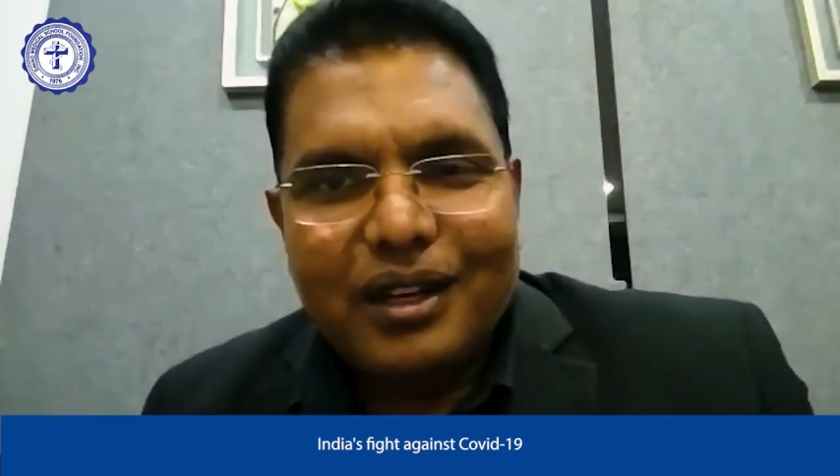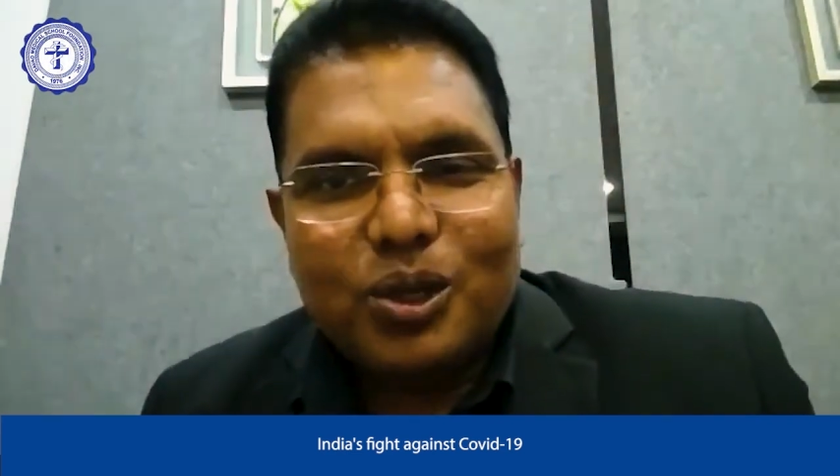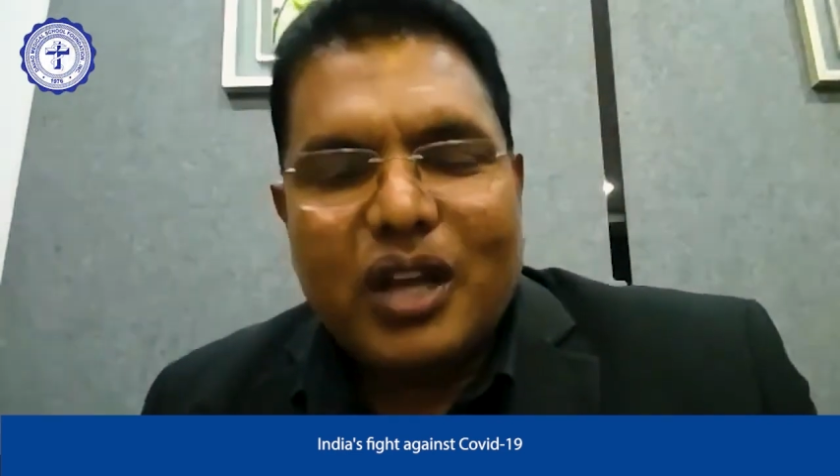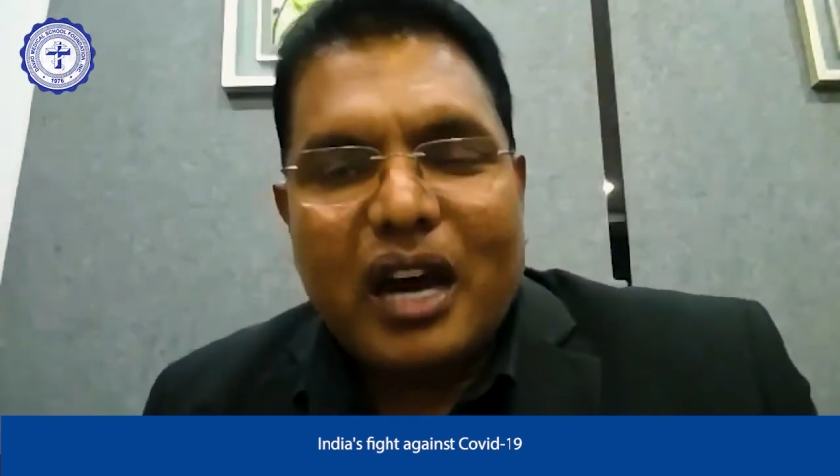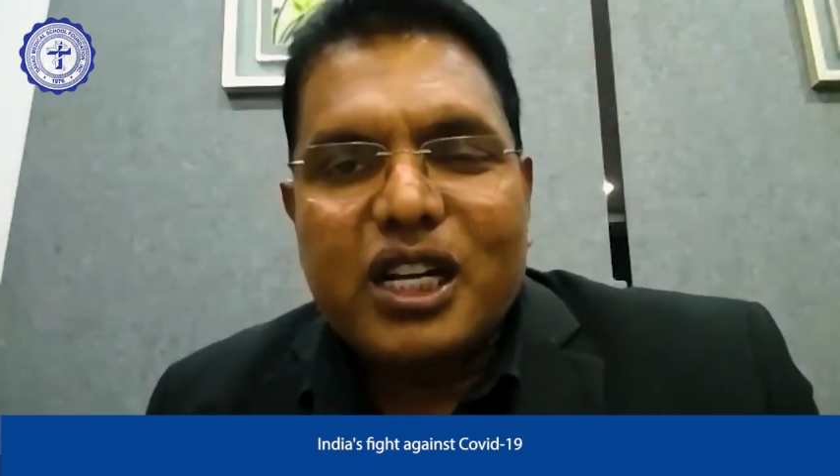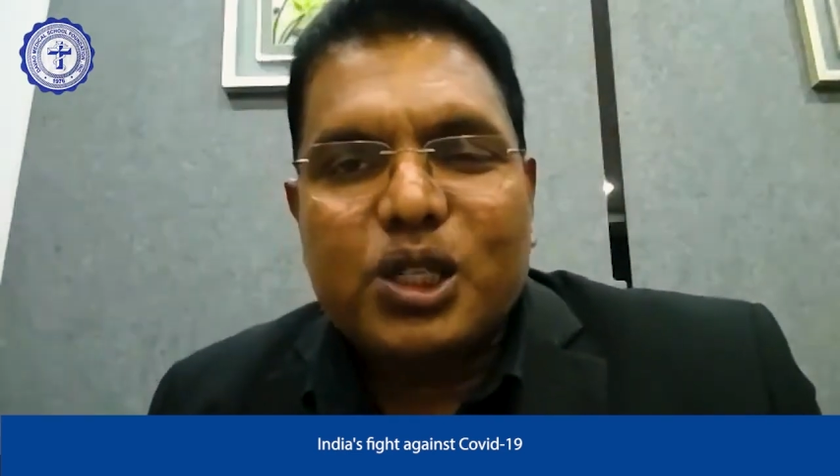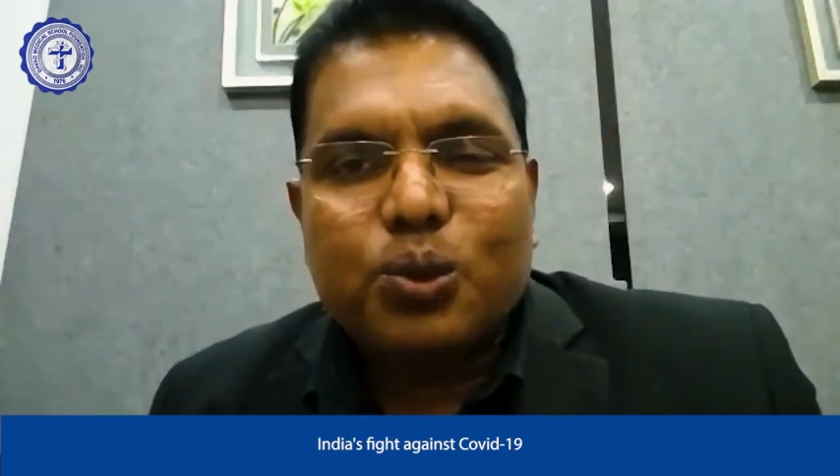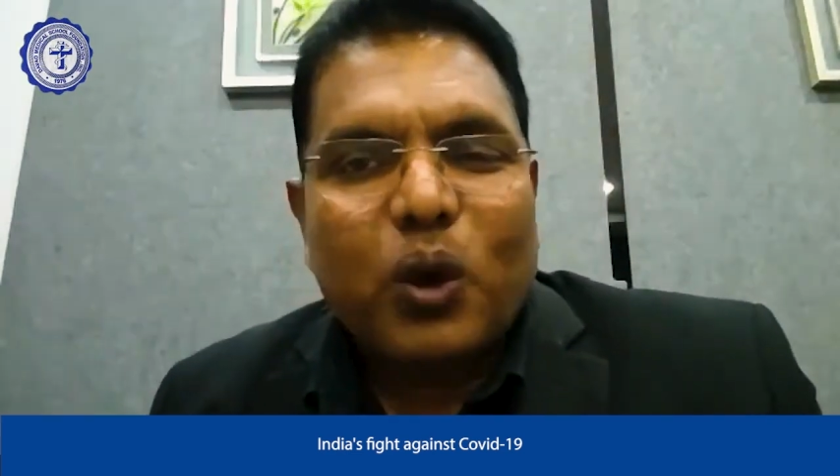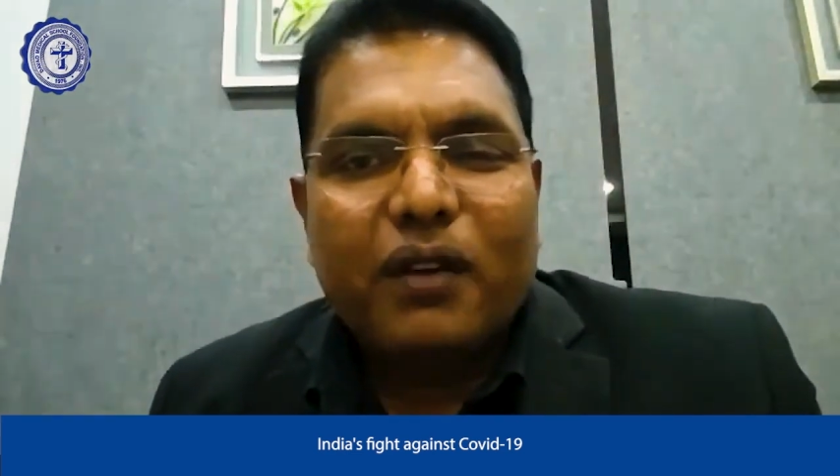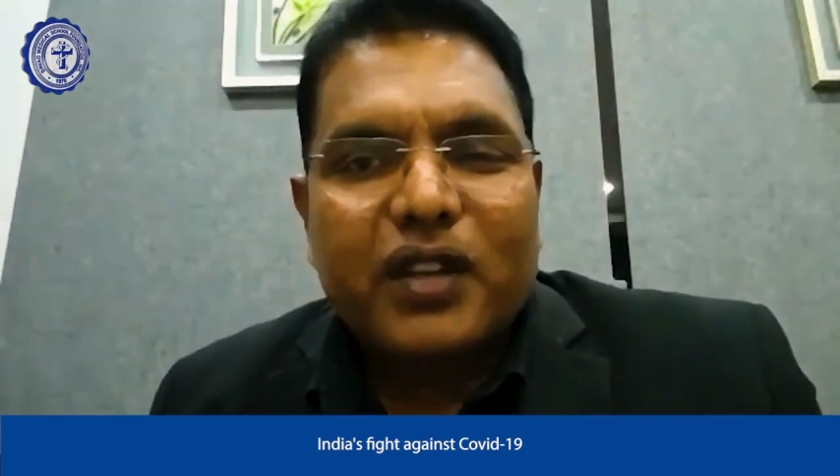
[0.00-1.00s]
So that is
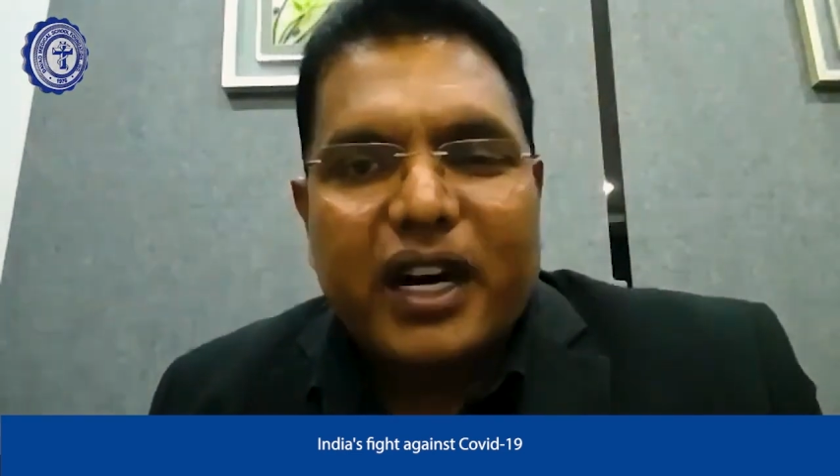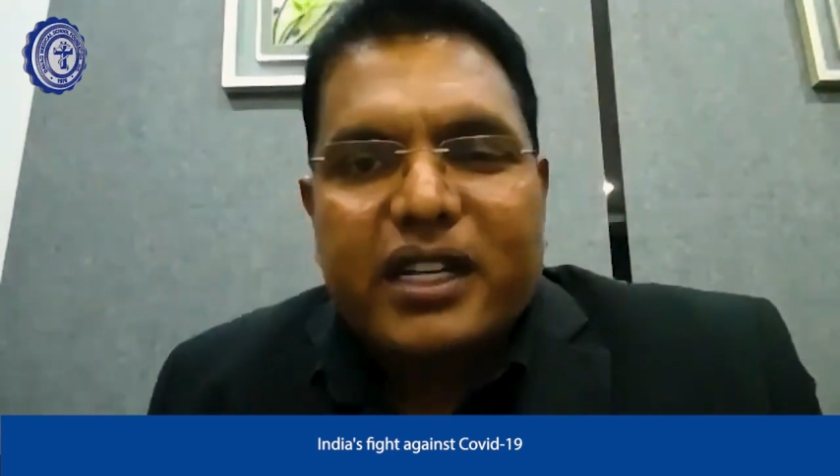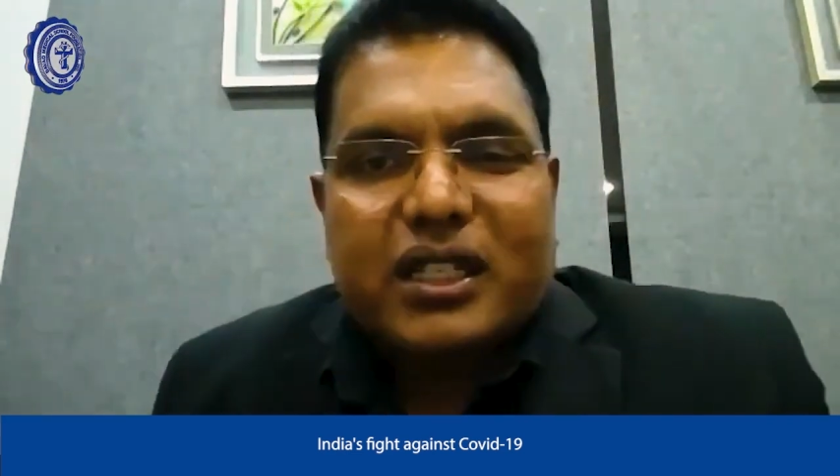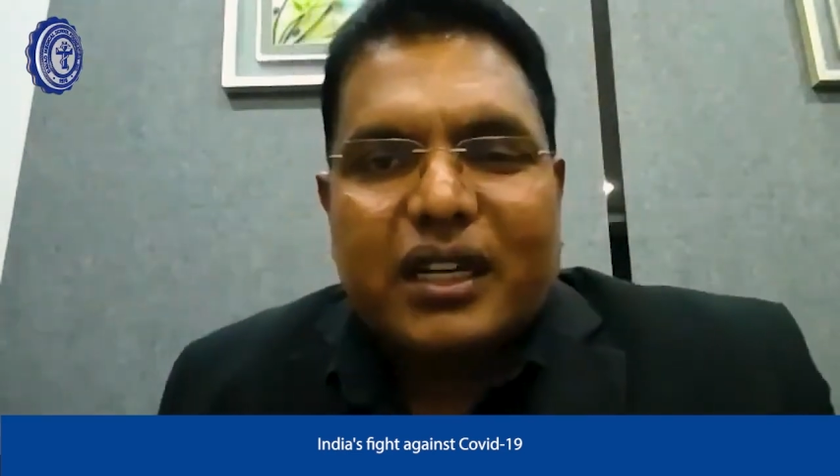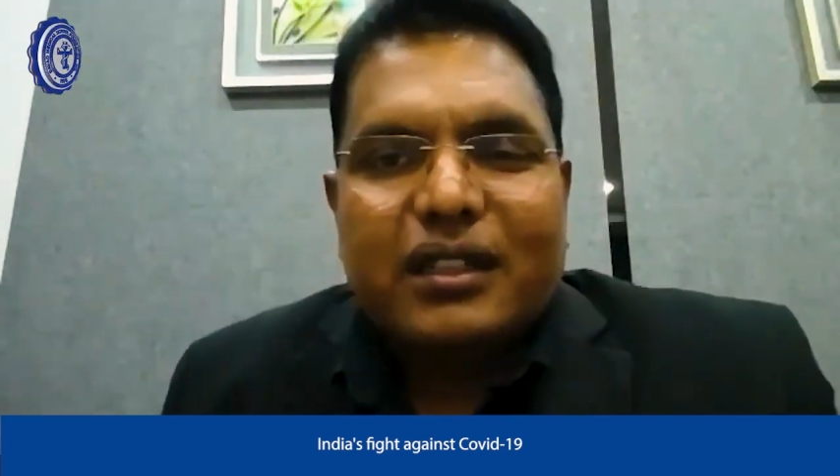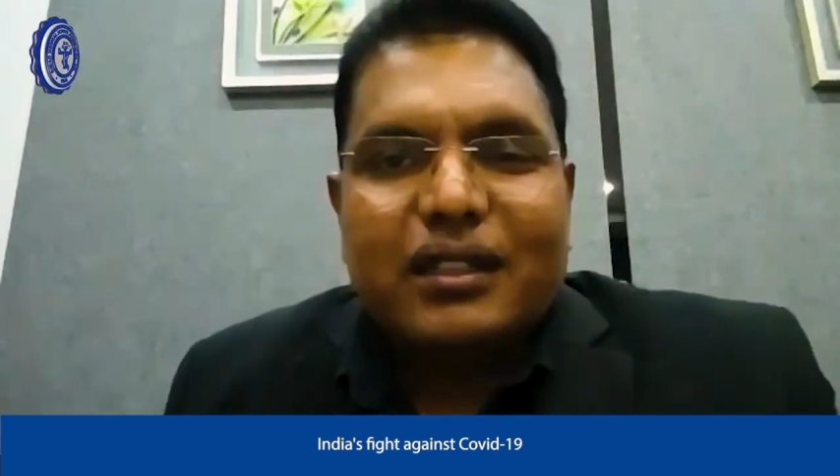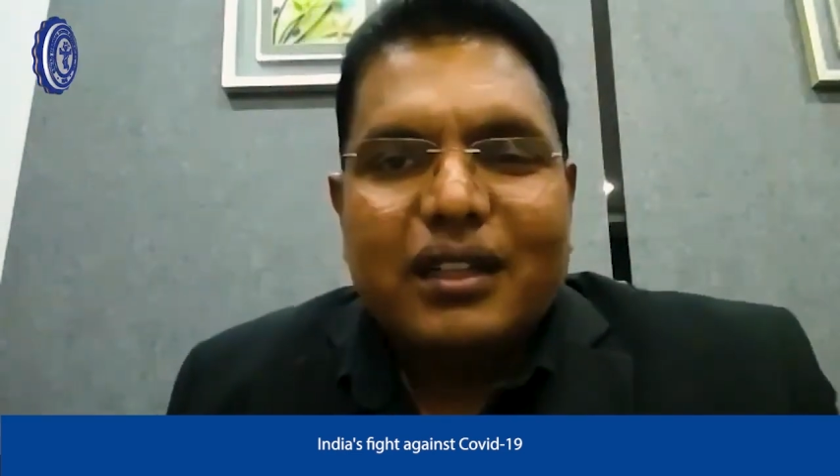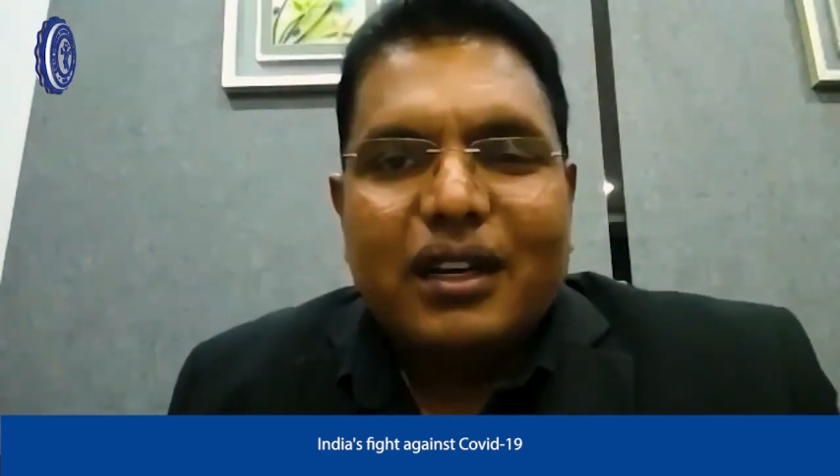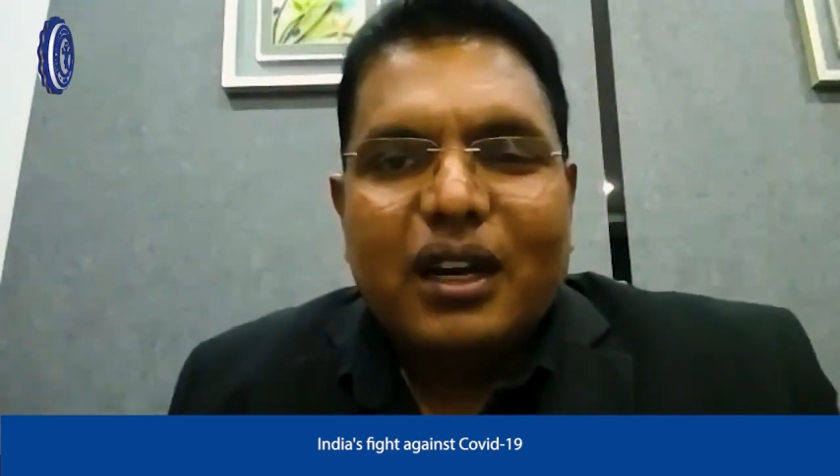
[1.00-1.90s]
one of the reason